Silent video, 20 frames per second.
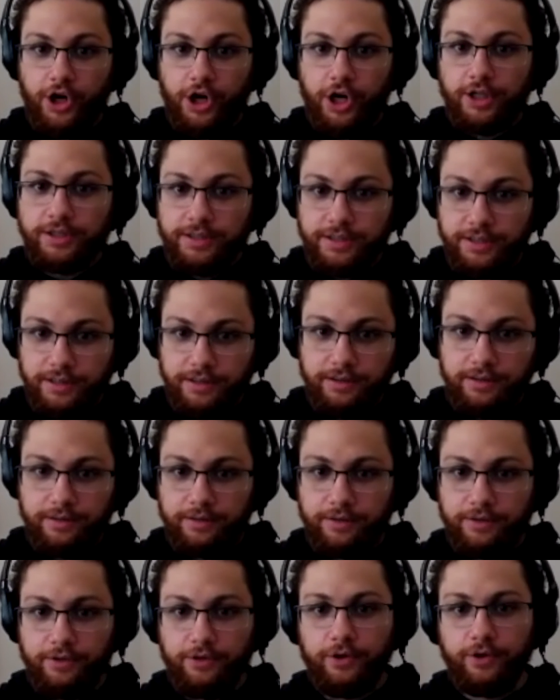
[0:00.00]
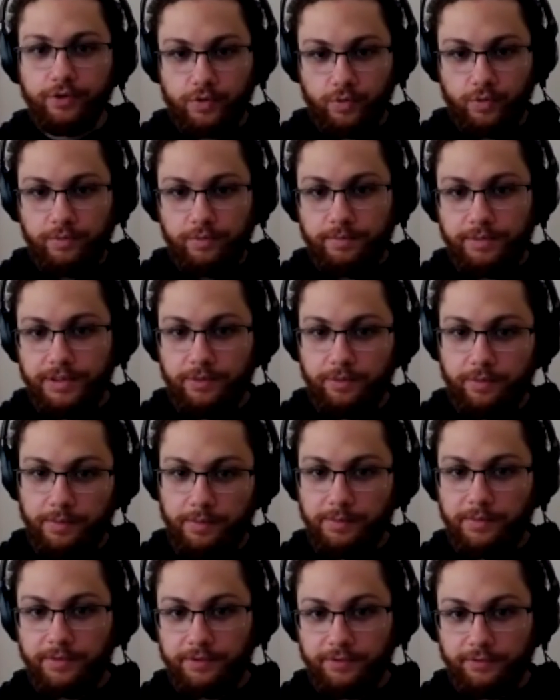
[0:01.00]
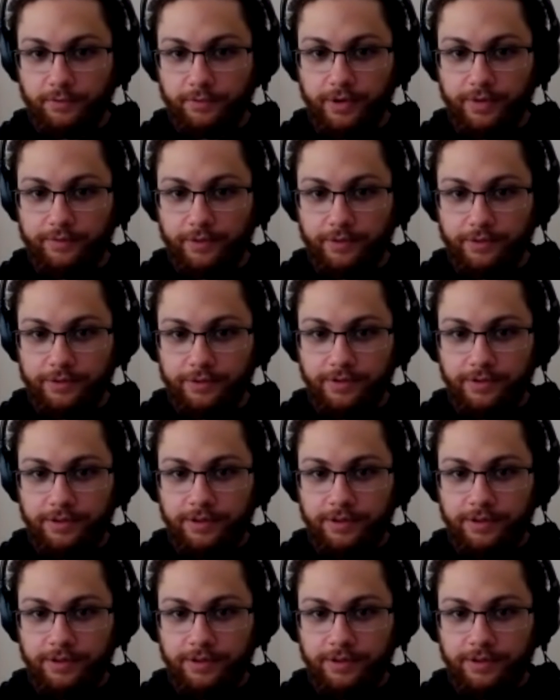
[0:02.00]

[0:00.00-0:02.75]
constant, those will be remembered forever.